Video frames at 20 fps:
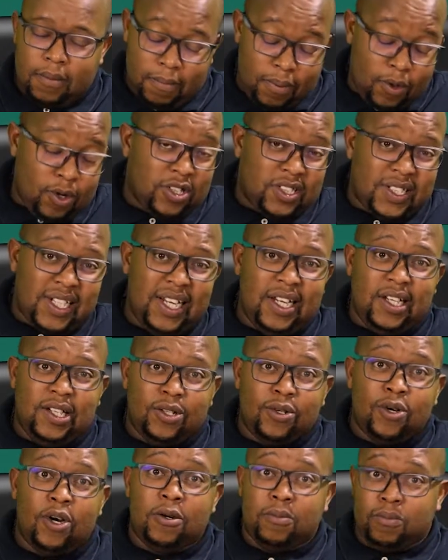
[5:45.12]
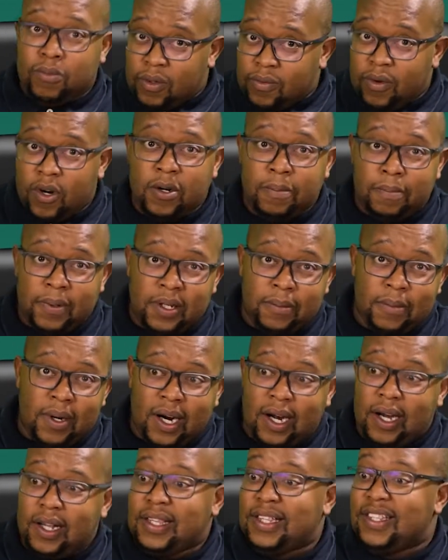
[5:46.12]
Because clearly not. We've heard Benny
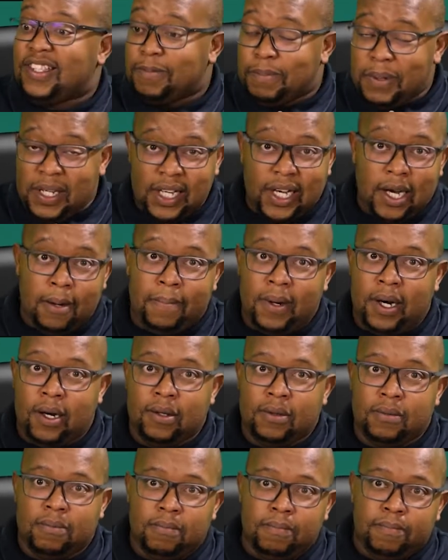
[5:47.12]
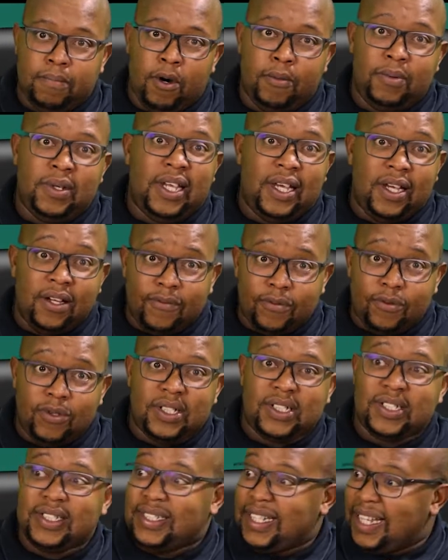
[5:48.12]
McCarthy speak about probably the
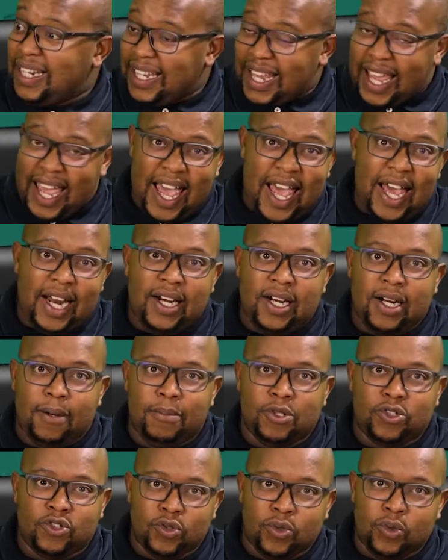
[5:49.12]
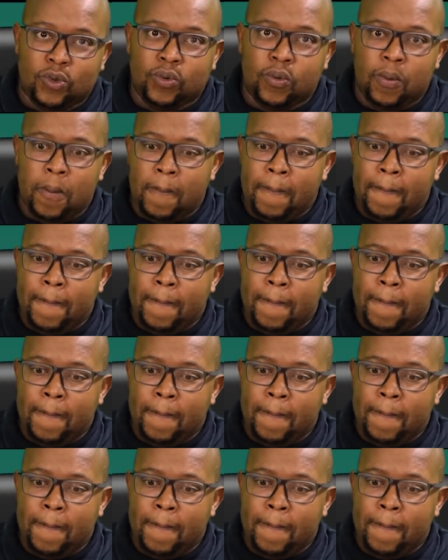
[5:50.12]
influences that he had at Amazulu.